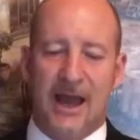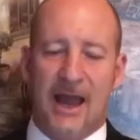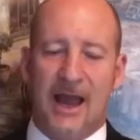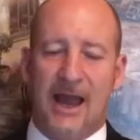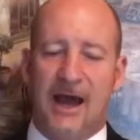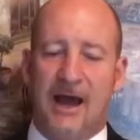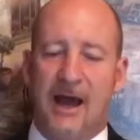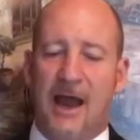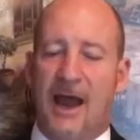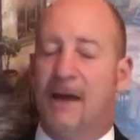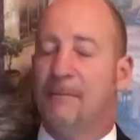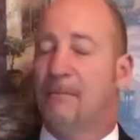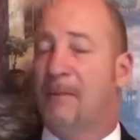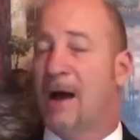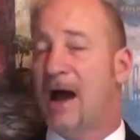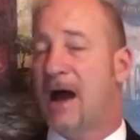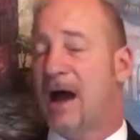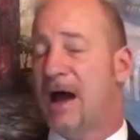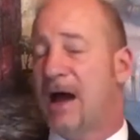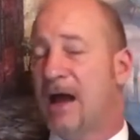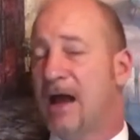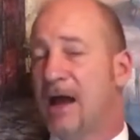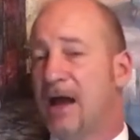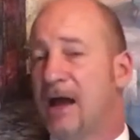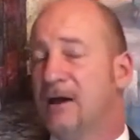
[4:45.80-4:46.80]
Am
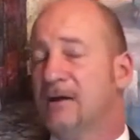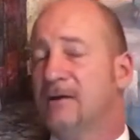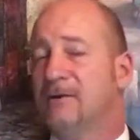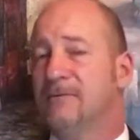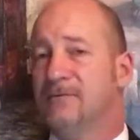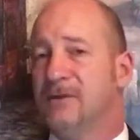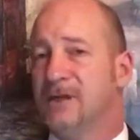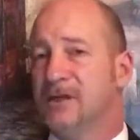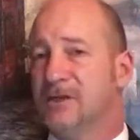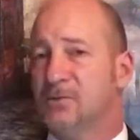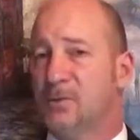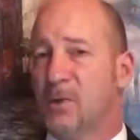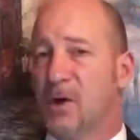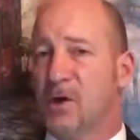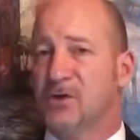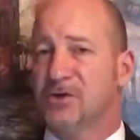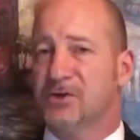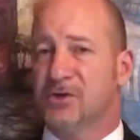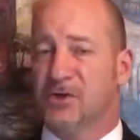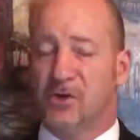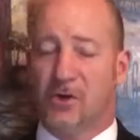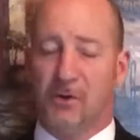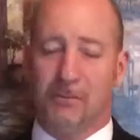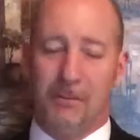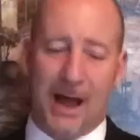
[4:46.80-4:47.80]
I ahead of this
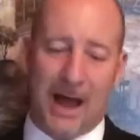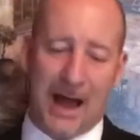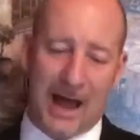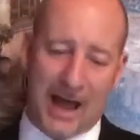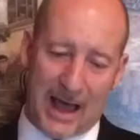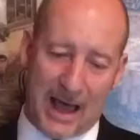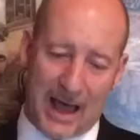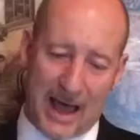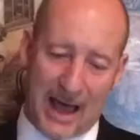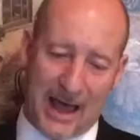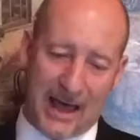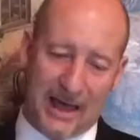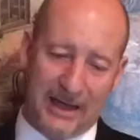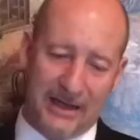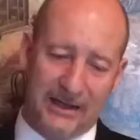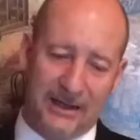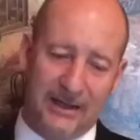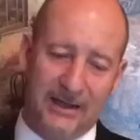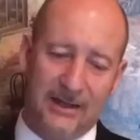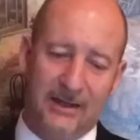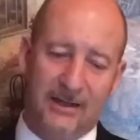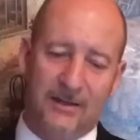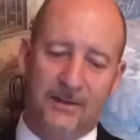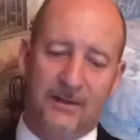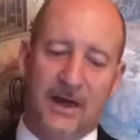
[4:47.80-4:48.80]
person or
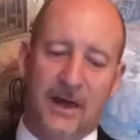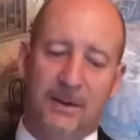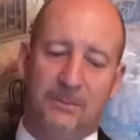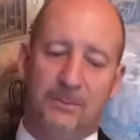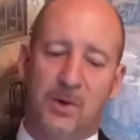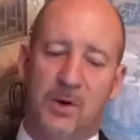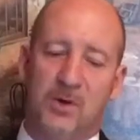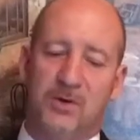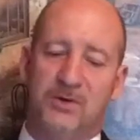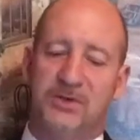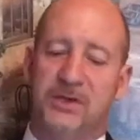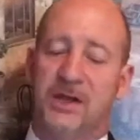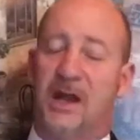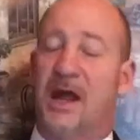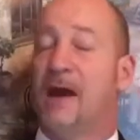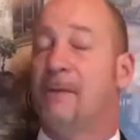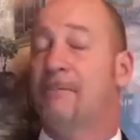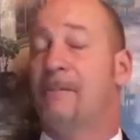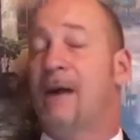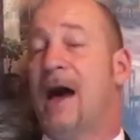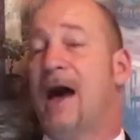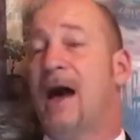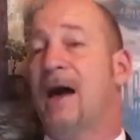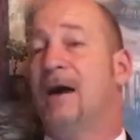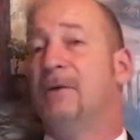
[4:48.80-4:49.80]
behind that person?
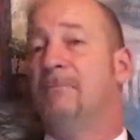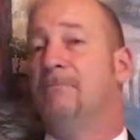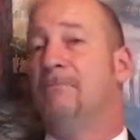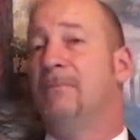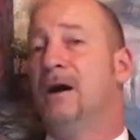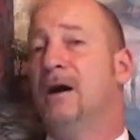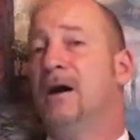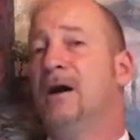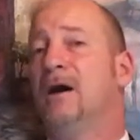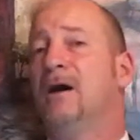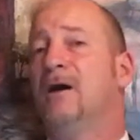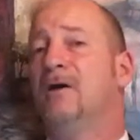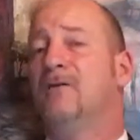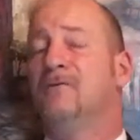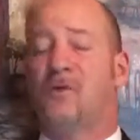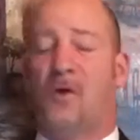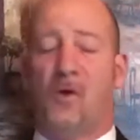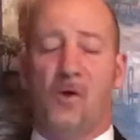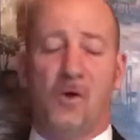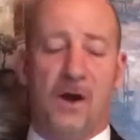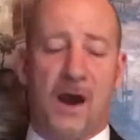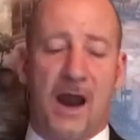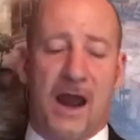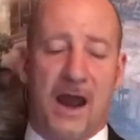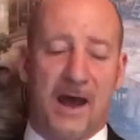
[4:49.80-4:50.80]
Am I above
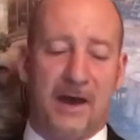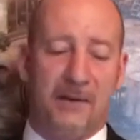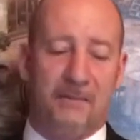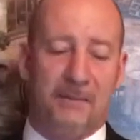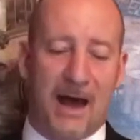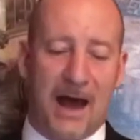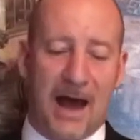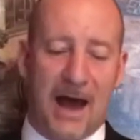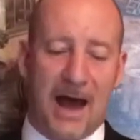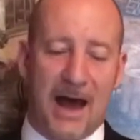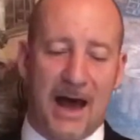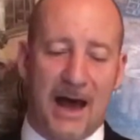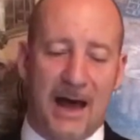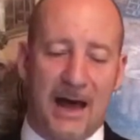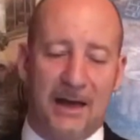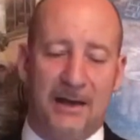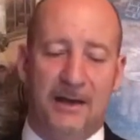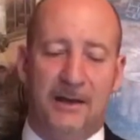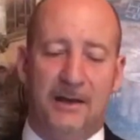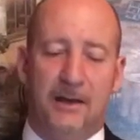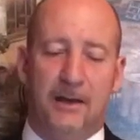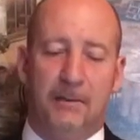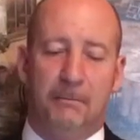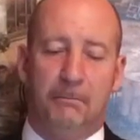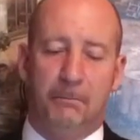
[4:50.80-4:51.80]
or am
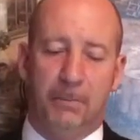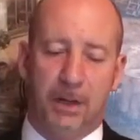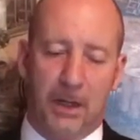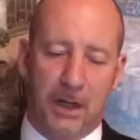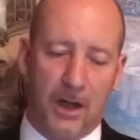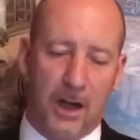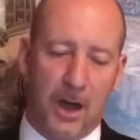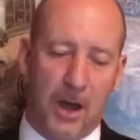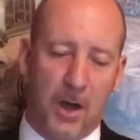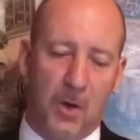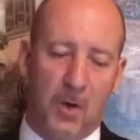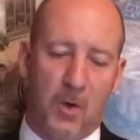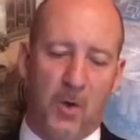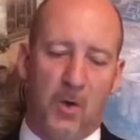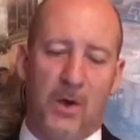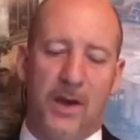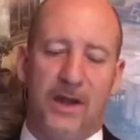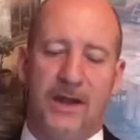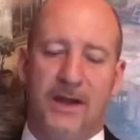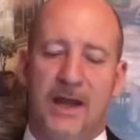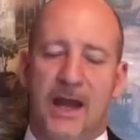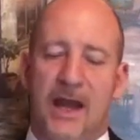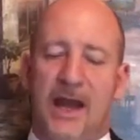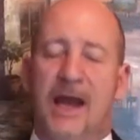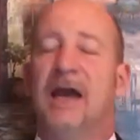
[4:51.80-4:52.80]
I below.
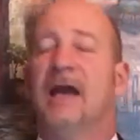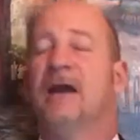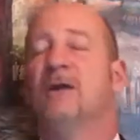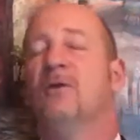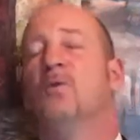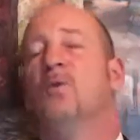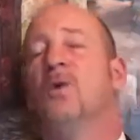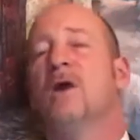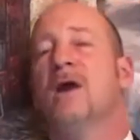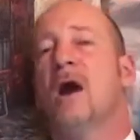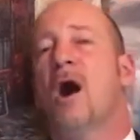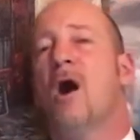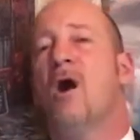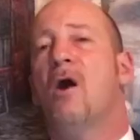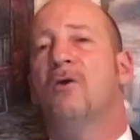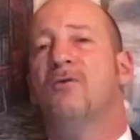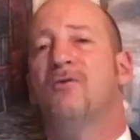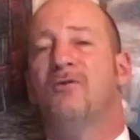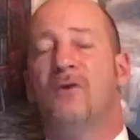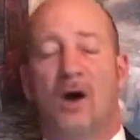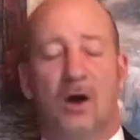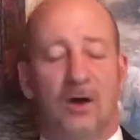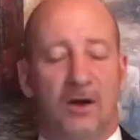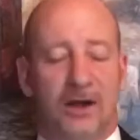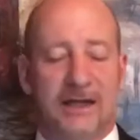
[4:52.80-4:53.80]
And, and we all
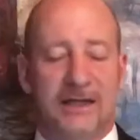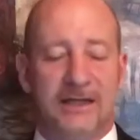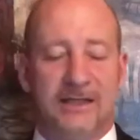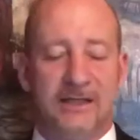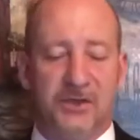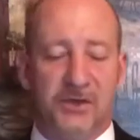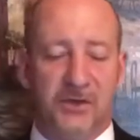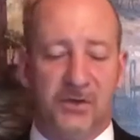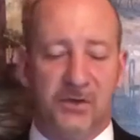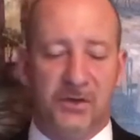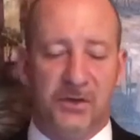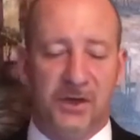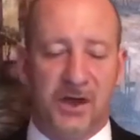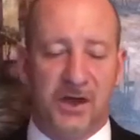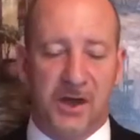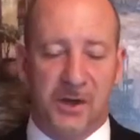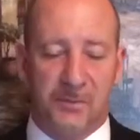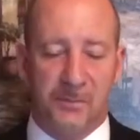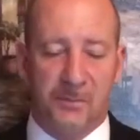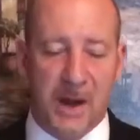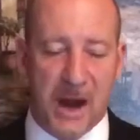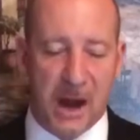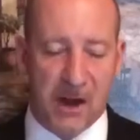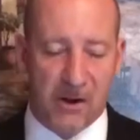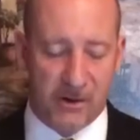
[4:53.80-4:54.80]
fall into the
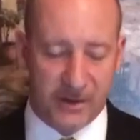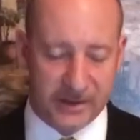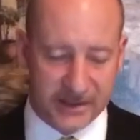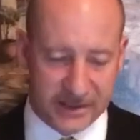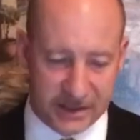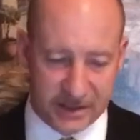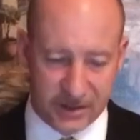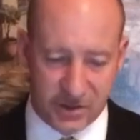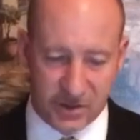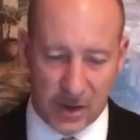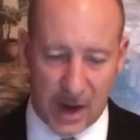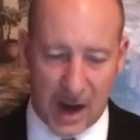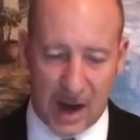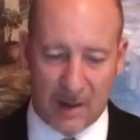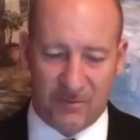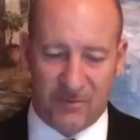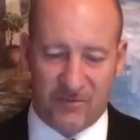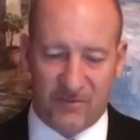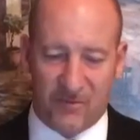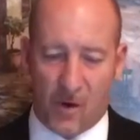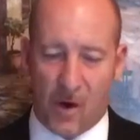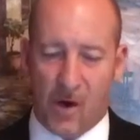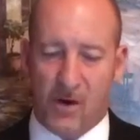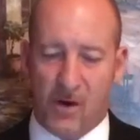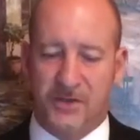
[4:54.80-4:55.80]
comparison trap
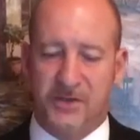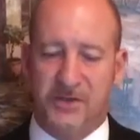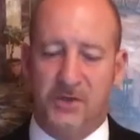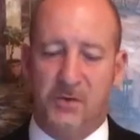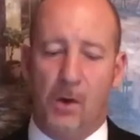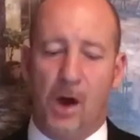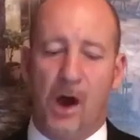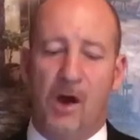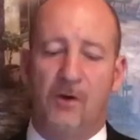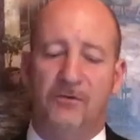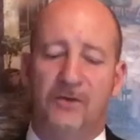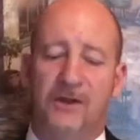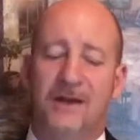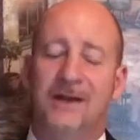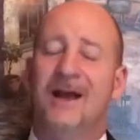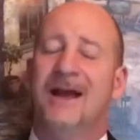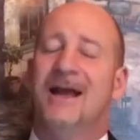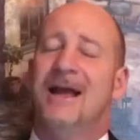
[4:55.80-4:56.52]
far too often.